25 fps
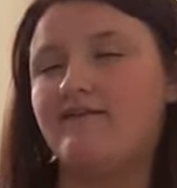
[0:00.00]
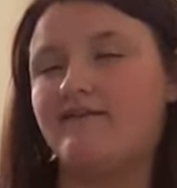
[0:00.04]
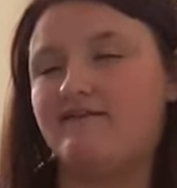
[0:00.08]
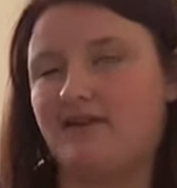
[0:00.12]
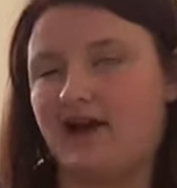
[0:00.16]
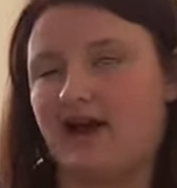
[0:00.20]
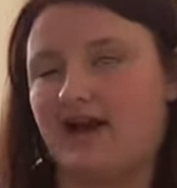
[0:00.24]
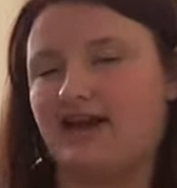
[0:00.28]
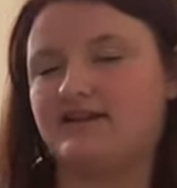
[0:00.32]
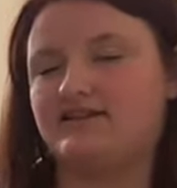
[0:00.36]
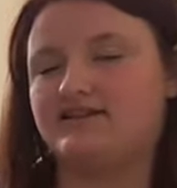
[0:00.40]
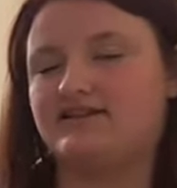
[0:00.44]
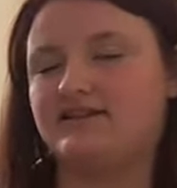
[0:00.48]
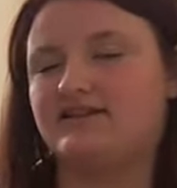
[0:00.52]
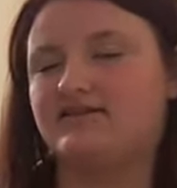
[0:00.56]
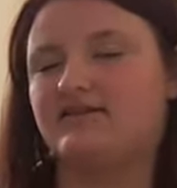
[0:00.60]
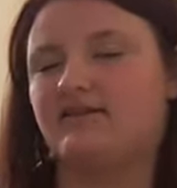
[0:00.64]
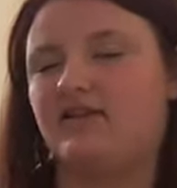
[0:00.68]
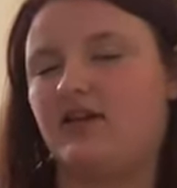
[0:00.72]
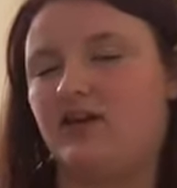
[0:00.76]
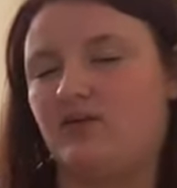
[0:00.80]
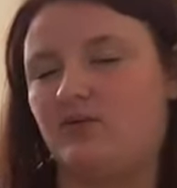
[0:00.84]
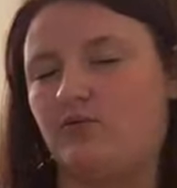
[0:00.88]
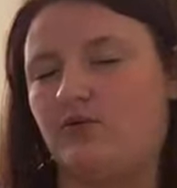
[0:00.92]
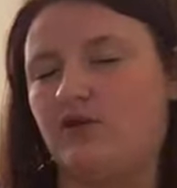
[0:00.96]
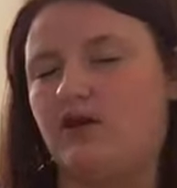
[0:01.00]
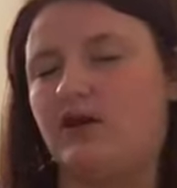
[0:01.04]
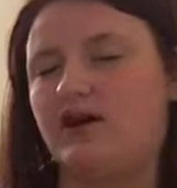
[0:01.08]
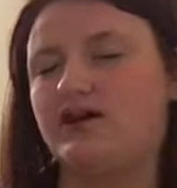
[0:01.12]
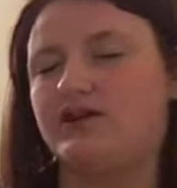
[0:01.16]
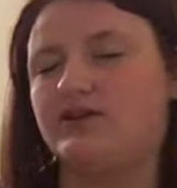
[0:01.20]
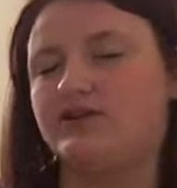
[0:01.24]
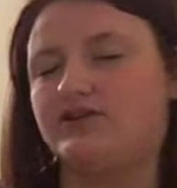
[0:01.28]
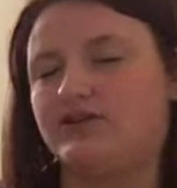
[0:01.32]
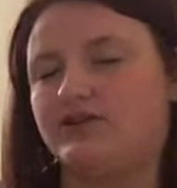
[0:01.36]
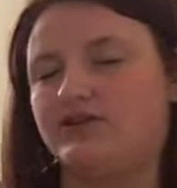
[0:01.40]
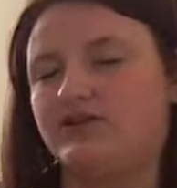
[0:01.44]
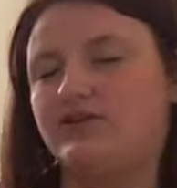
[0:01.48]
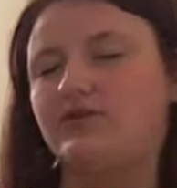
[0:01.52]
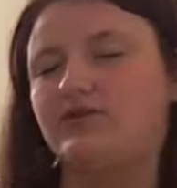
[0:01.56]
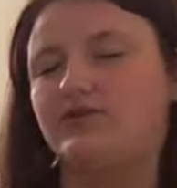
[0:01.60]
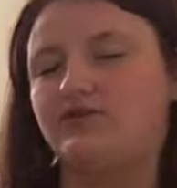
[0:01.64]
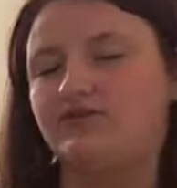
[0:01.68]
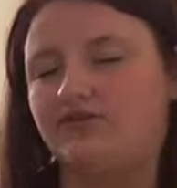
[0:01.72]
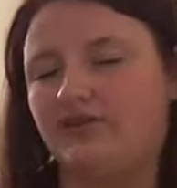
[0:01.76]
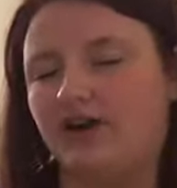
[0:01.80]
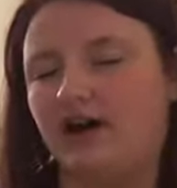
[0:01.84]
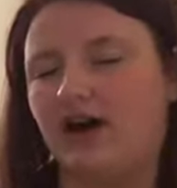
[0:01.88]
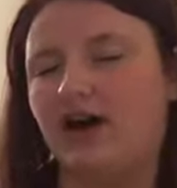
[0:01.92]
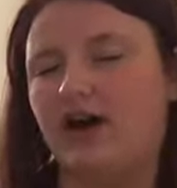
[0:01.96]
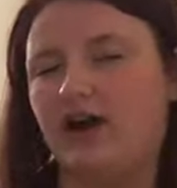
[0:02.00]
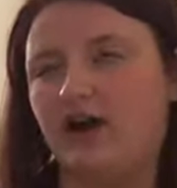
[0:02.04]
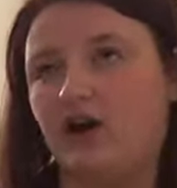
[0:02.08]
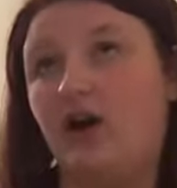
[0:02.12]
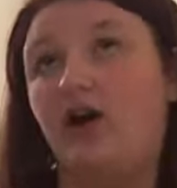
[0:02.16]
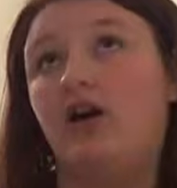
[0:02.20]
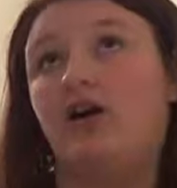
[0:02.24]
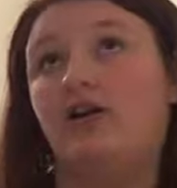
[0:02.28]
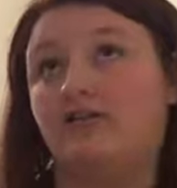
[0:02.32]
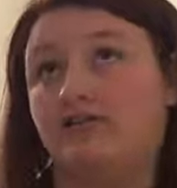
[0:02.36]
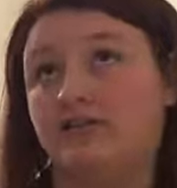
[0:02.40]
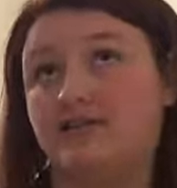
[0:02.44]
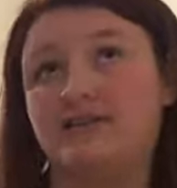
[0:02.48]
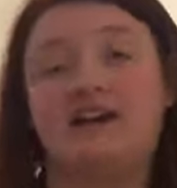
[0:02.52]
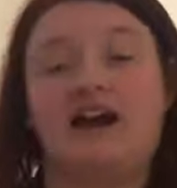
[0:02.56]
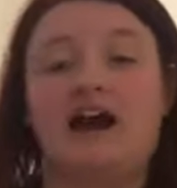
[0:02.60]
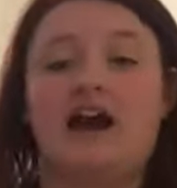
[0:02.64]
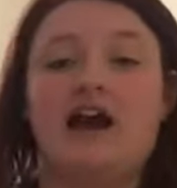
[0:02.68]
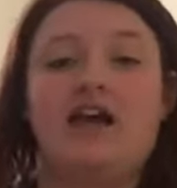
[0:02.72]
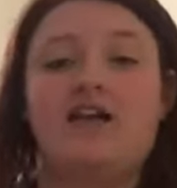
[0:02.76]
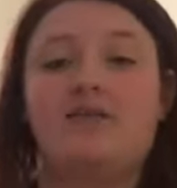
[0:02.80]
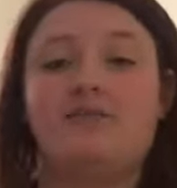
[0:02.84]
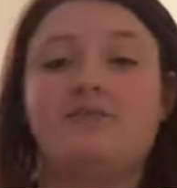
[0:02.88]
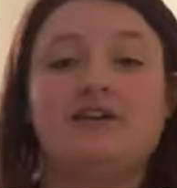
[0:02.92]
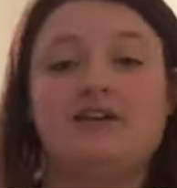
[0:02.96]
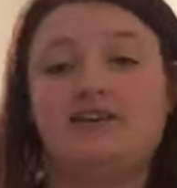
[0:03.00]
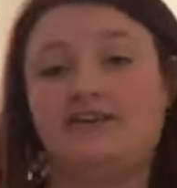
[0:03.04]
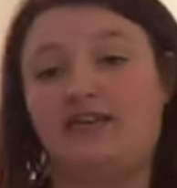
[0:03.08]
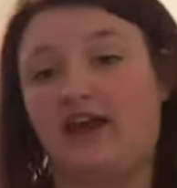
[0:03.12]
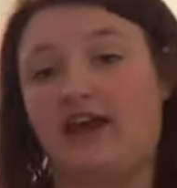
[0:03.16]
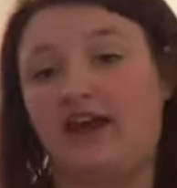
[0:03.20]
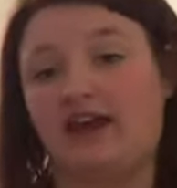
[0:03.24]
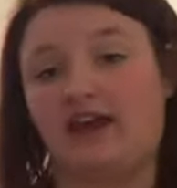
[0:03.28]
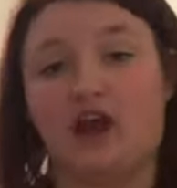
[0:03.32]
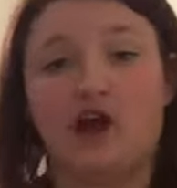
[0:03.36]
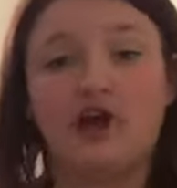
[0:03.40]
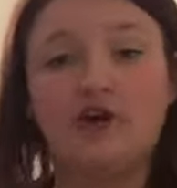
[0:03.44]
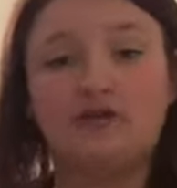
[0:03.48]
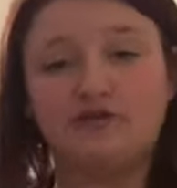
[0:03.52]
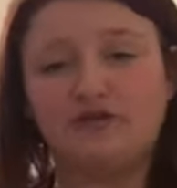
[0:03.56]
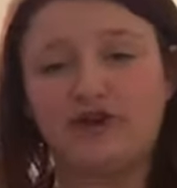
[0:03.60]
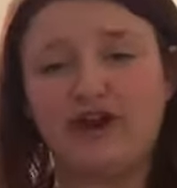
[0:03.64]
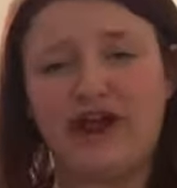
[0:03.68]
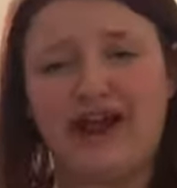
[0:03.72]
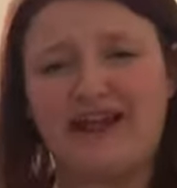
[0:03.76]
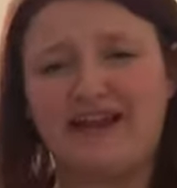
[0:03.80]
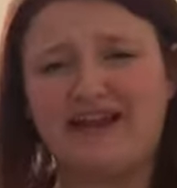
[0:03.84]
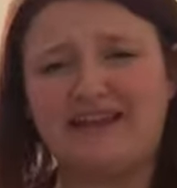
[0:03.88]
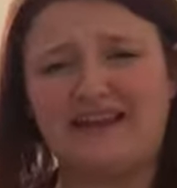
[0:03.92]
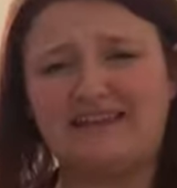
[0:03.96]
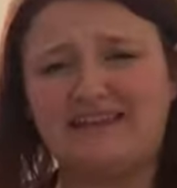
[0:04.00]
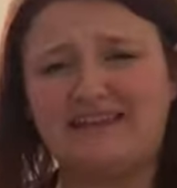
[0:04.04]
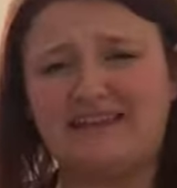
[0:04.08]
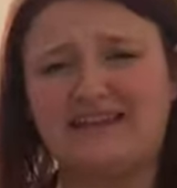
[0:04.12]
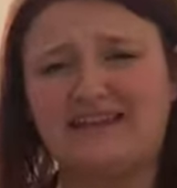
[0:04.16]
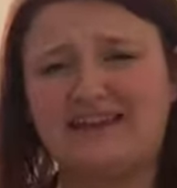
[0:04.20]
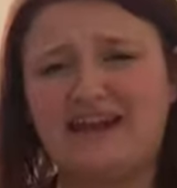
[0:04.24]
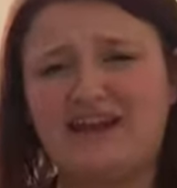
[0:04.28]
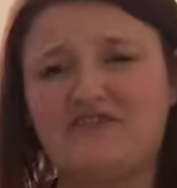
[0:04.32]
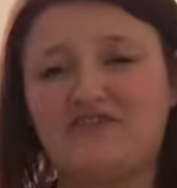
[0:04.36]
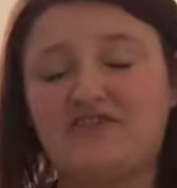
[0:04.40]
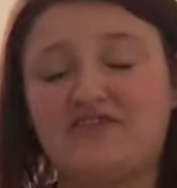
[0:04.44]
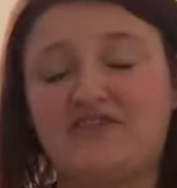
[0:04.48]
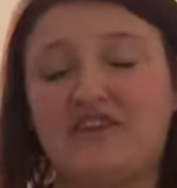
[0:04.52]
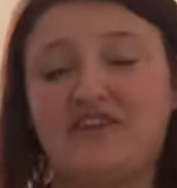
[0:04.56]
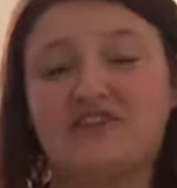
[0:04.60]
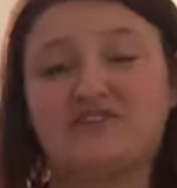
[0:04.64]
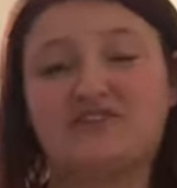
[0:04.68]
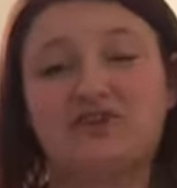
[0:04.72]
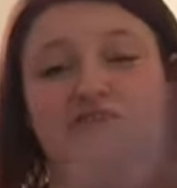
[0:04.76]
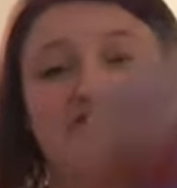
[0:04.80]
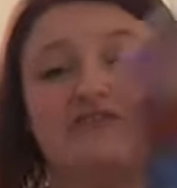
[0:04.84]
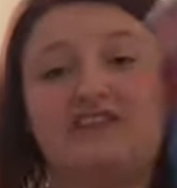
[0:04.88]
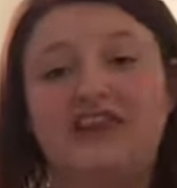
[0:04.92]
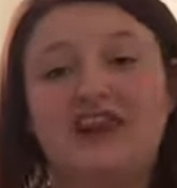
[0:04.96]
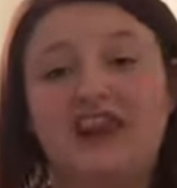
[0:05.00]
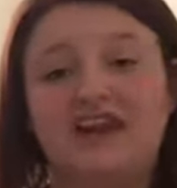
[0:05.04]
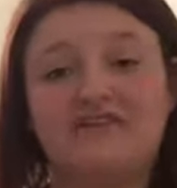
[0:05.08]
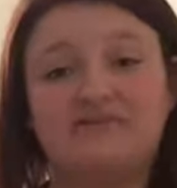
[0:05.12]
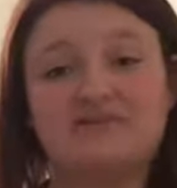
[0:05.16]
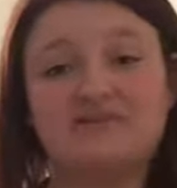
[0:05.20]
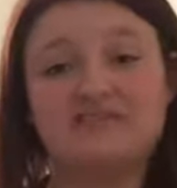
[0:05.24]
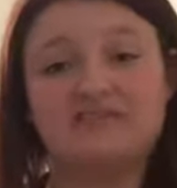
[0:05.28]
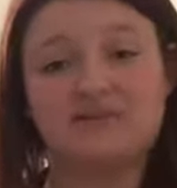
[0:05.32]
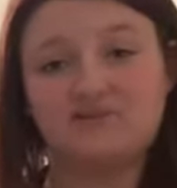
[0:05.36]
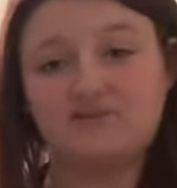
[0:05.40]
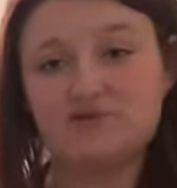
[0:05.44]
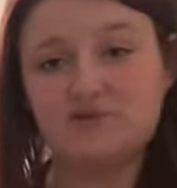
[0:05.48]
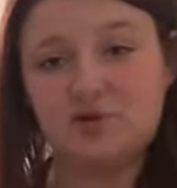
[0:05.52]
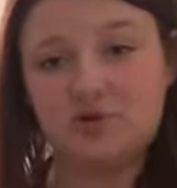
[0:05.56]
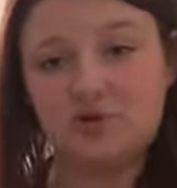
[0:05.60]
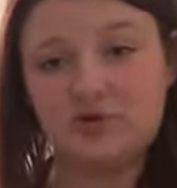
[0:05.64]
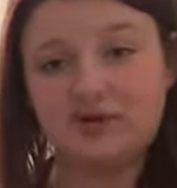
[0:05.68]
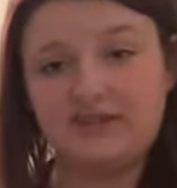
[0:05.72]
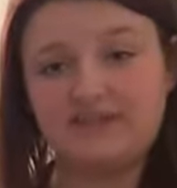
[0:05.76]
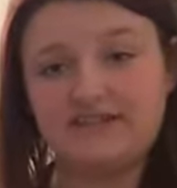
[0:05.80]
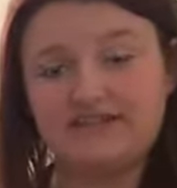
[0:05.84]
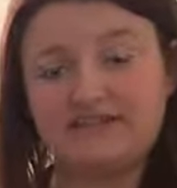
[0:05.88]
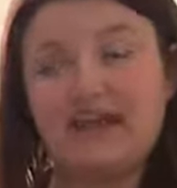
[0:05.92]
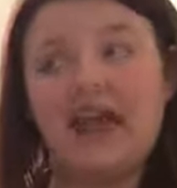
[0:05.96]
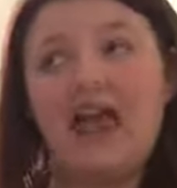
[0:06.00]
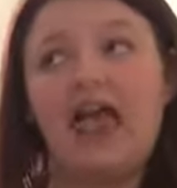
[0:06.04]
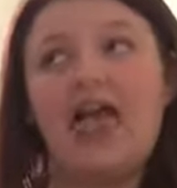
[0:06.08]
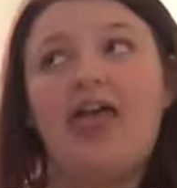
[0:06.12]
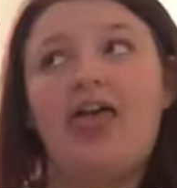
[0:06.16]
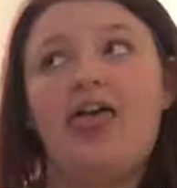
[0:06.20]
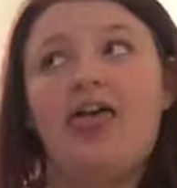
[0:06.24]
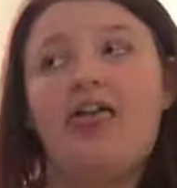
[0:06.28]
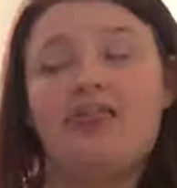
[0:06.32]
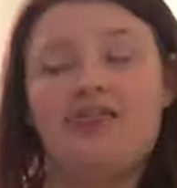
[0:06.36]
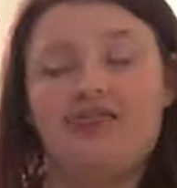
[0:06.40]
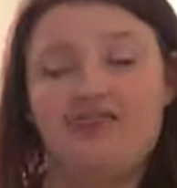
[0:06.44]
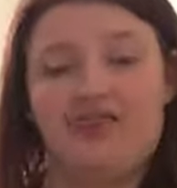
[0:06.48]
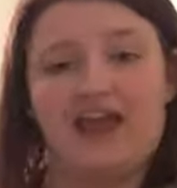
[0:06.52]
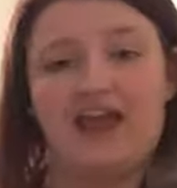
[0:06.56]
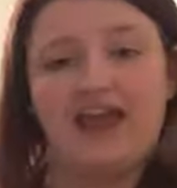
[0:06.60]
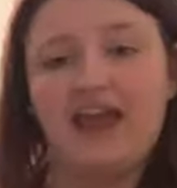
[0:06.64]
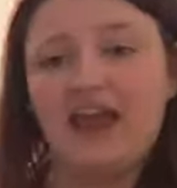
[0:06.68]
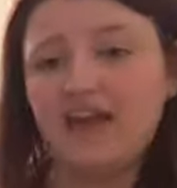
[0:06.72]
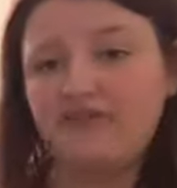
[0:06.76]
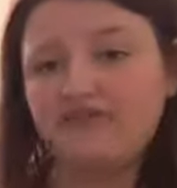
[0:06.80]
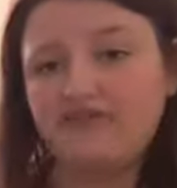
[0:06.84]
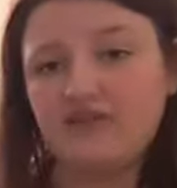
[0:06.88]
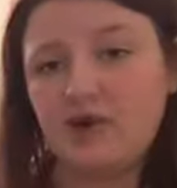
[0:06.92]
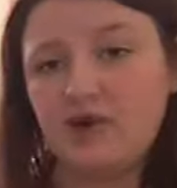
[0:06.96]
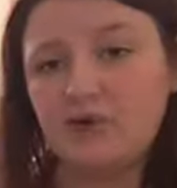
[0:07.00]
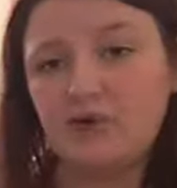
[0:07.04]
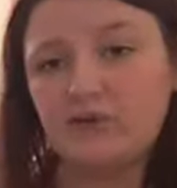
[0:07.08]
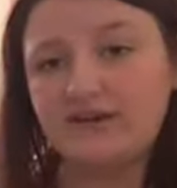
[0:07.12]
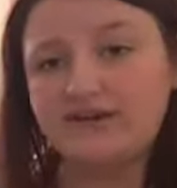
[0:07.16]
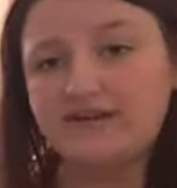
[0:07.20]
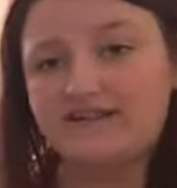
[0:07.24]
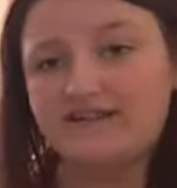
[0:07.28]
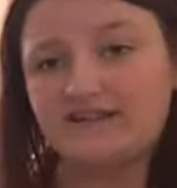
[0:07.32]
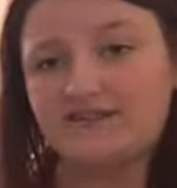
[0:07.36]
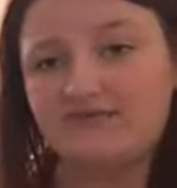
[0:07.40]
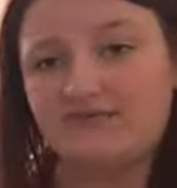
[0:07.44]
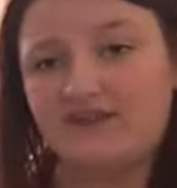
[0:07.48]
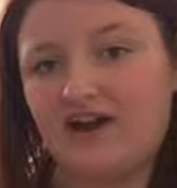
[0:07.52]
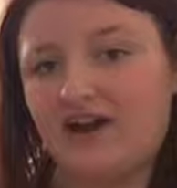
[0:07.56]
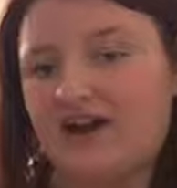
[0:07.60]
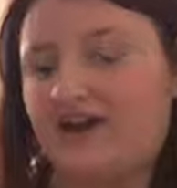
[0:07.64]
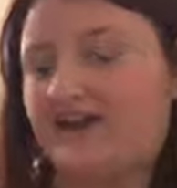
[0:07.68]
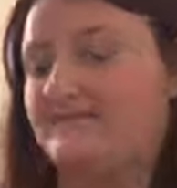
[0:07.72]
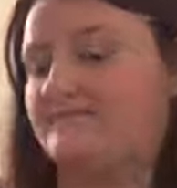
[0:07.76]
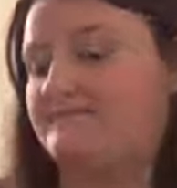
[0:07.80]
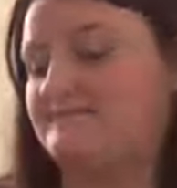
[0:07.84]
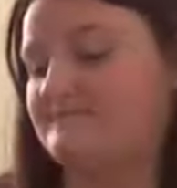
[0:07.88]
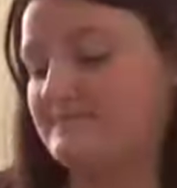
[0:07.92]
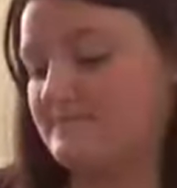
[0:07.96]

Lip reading: fight. They want to fight all the time. And like over anything and everything. So if they have the same toys, they have no reason to fight.